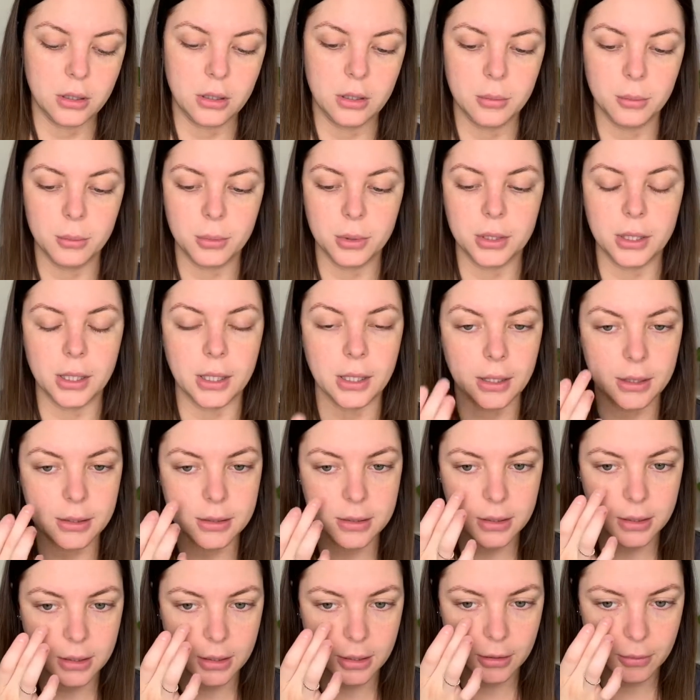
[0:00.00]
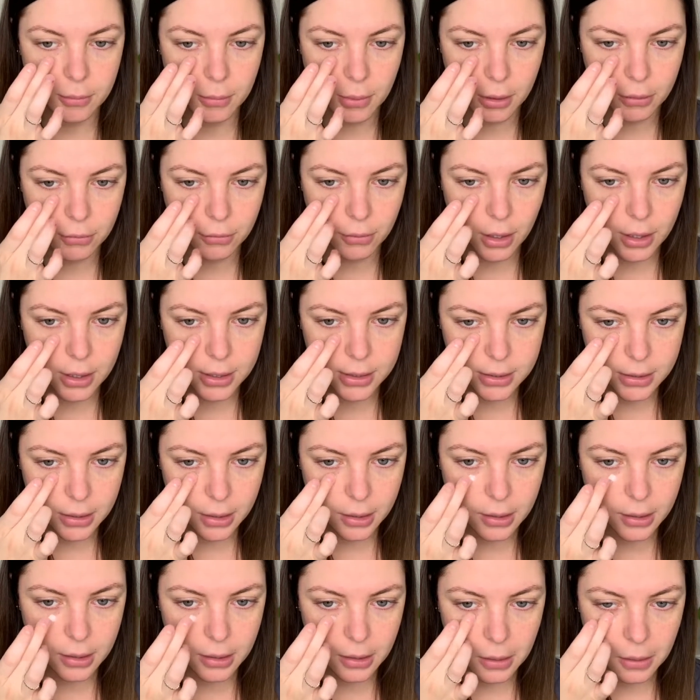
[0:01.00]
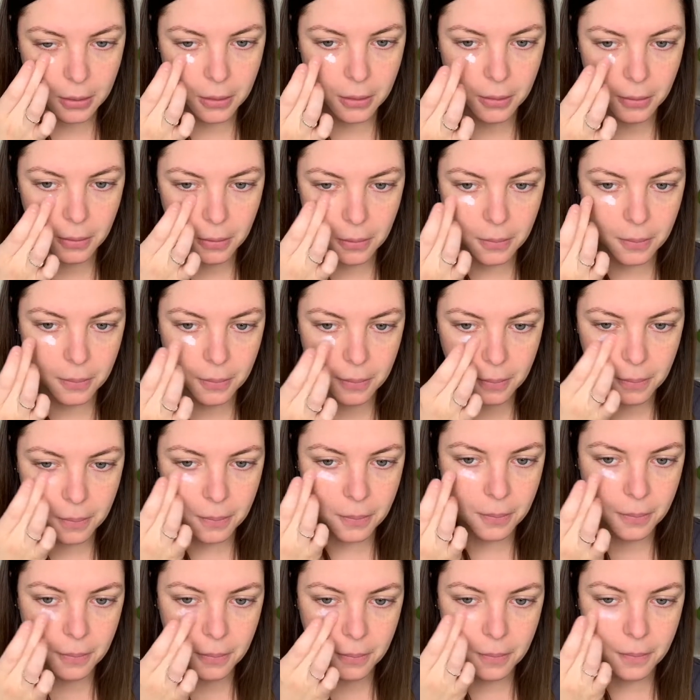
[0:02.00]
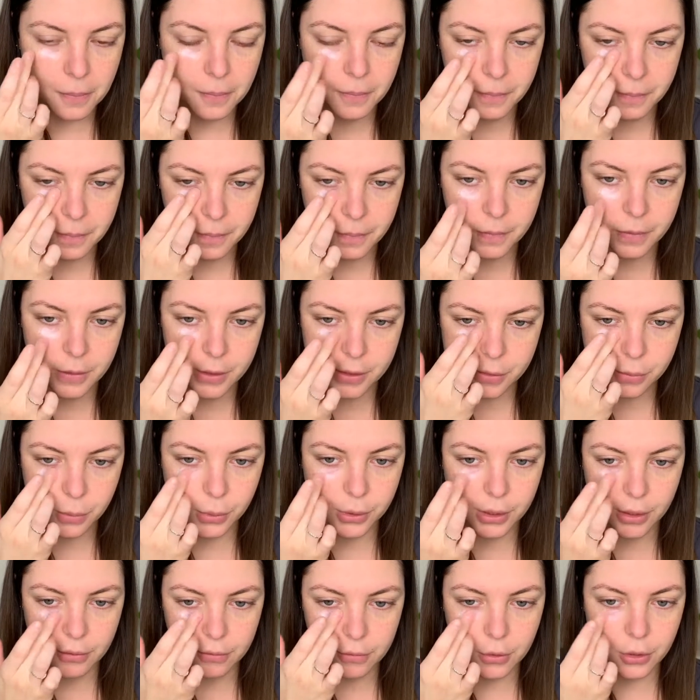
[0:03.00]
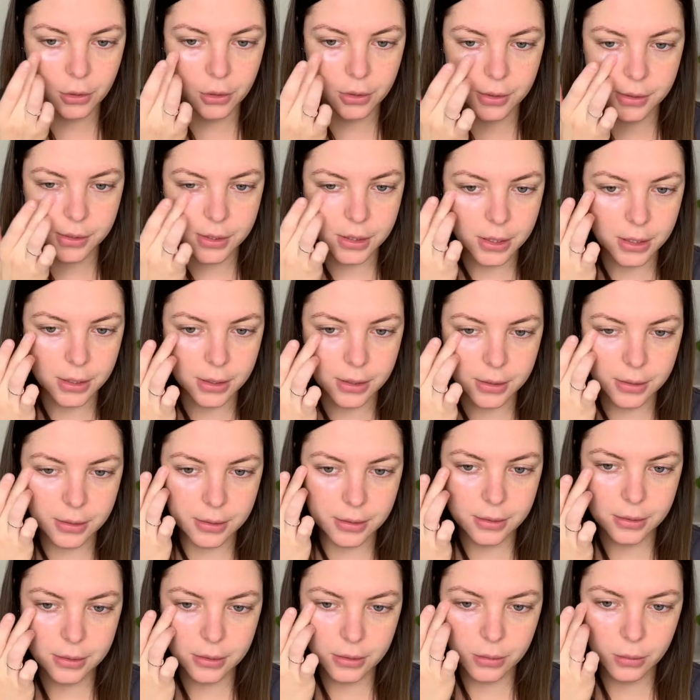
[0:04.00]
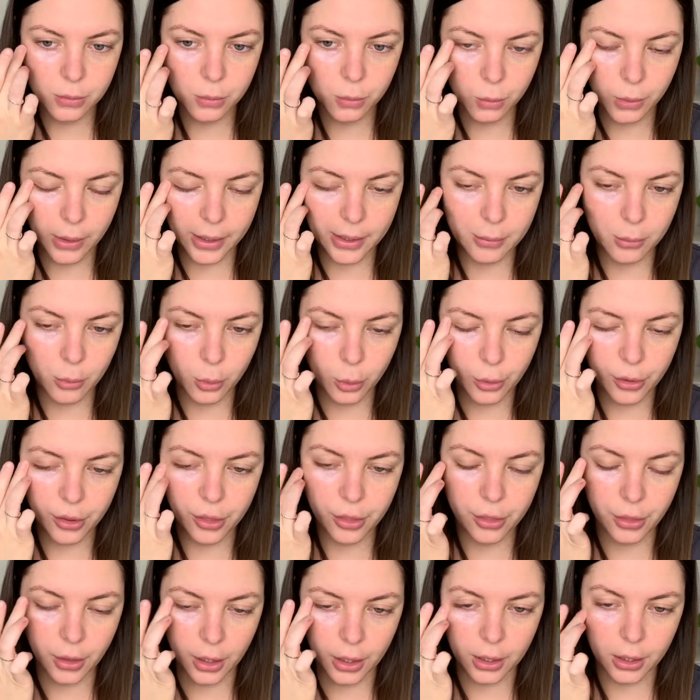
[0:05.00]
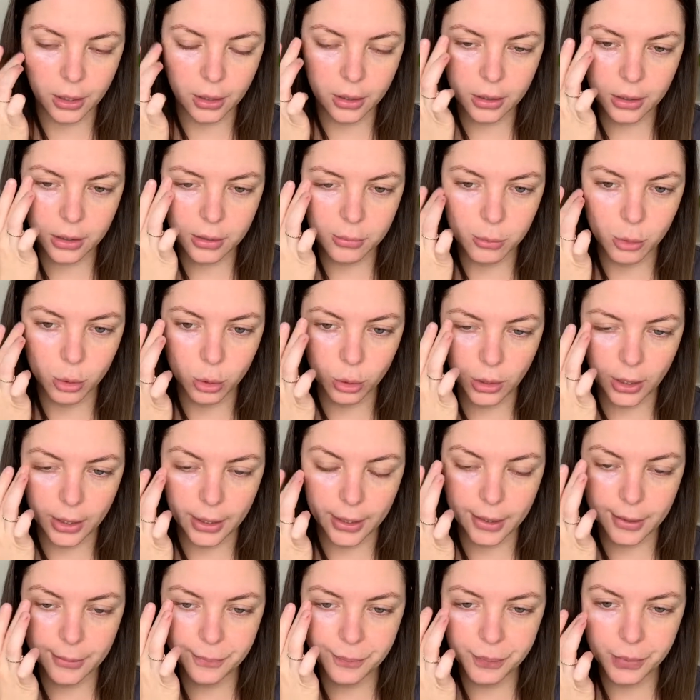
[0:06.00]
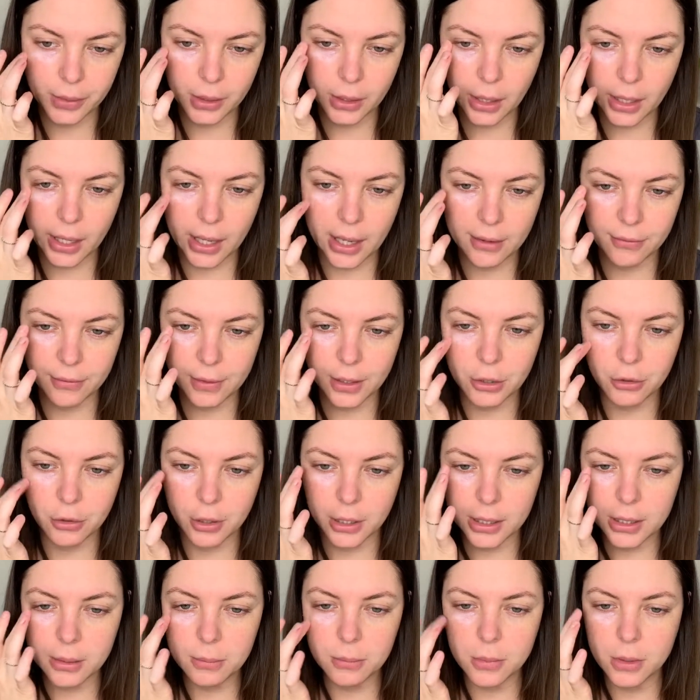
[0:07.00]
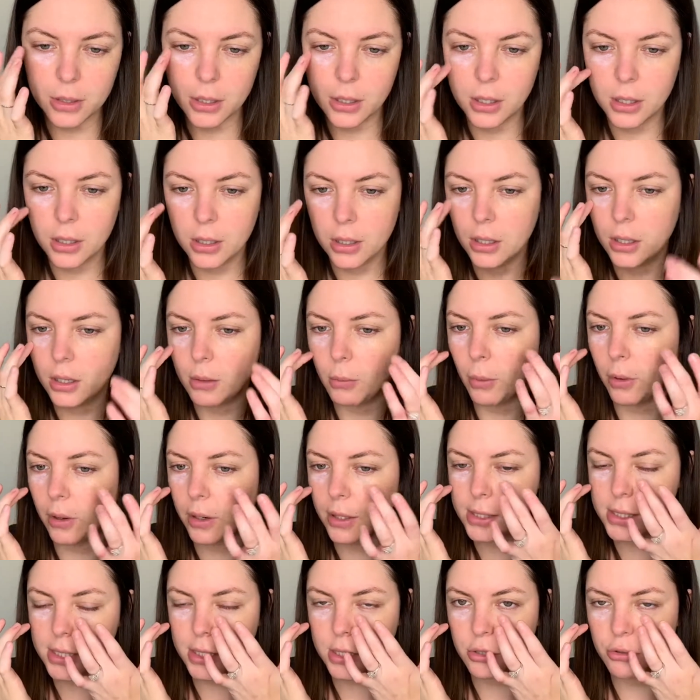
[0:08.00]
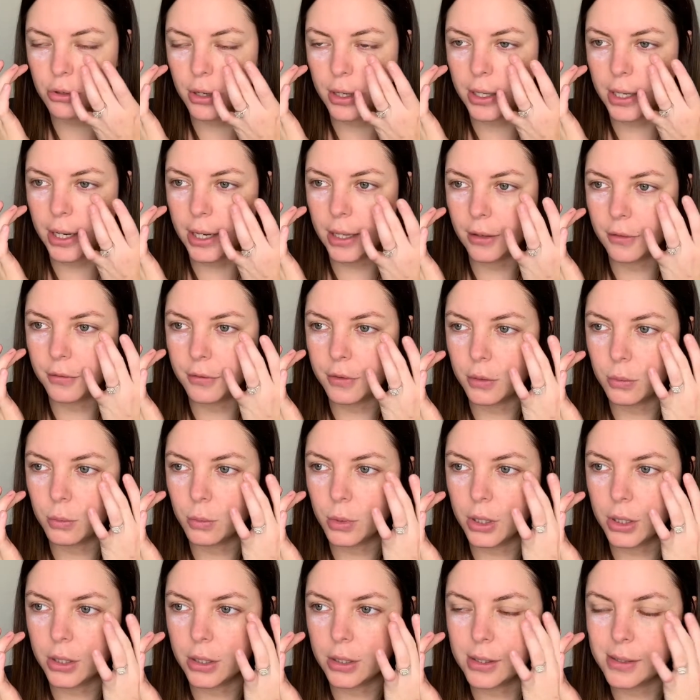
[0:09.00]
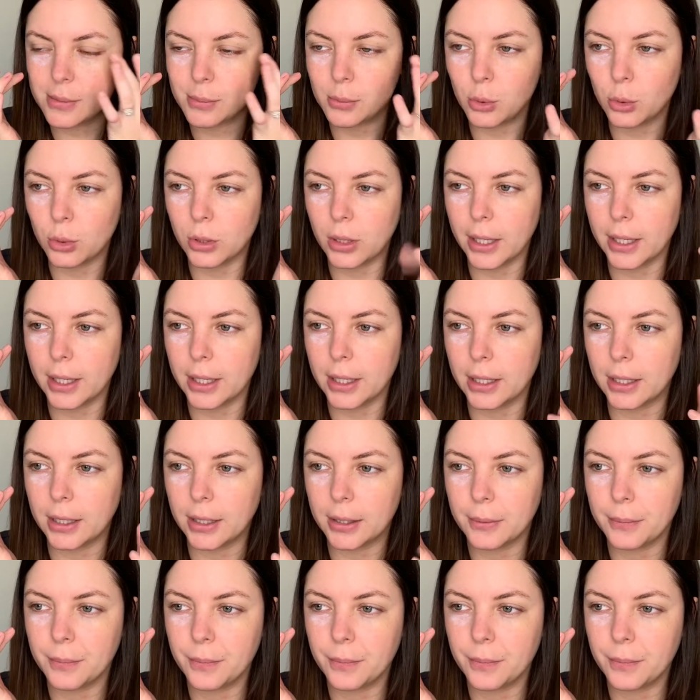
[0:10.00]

Put that underneath my right eye. This one I've noticed is way more thicker and more like a heavy cream, whereas the Drunk Elephant one is more like a